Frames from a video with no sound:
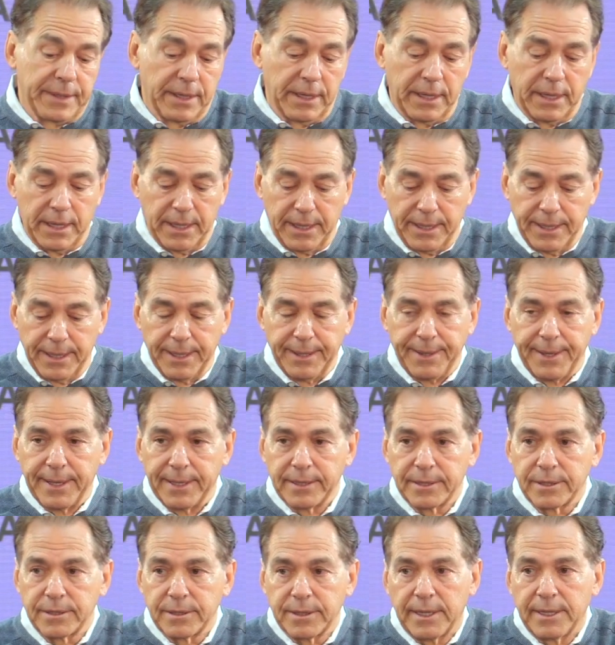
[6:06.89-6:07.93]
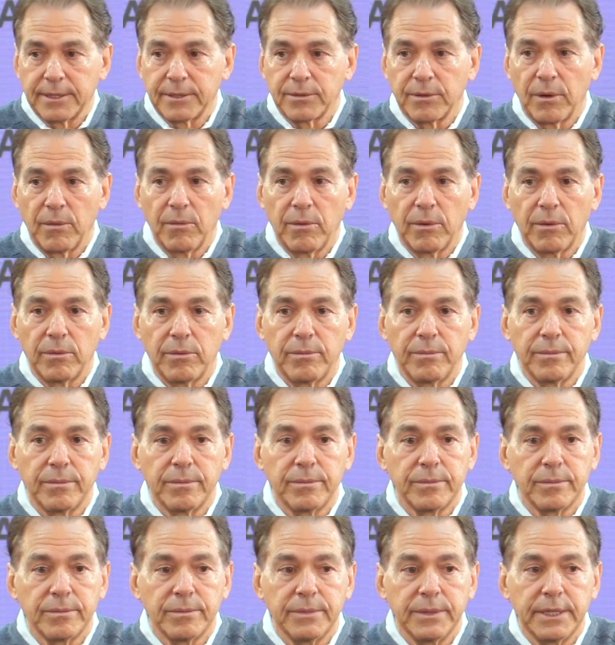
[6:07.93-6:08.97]
uh, and that's that's what we'll
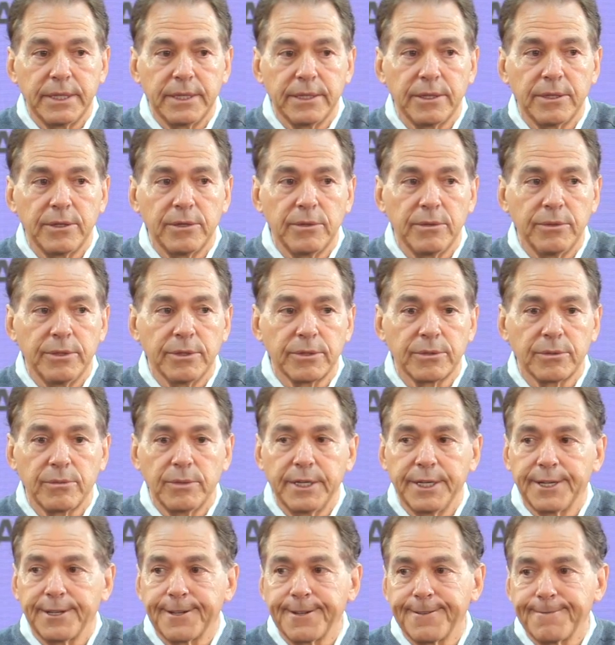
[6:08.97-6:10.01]
need to do this week